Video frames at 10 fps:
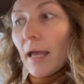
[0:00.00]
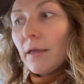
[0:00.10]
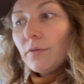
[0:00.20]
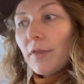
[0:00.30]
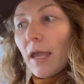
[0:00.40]

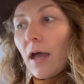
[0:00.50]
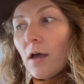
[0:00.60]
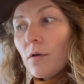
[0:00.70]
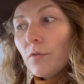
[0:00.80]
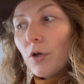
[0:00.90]
And they
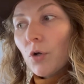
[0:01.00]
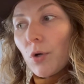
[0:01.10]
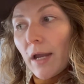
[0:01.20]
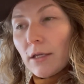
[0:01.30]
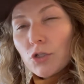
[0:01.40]
have a
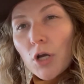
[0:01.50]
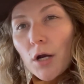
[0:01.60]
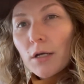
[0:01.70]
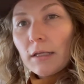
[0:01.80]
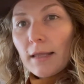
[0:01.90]
great
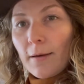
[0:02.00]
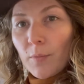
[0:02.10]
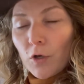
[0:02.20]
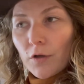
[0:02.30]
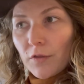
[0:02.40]
chart in that
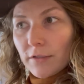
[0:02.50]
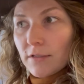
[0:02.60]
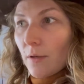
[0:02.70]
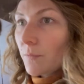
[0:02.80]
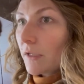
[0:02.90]
book
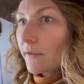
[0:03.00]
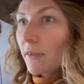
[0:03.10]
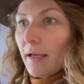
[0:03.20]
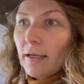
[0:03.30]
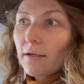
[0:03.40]
that's something
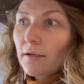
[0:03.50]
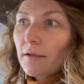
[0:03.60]
like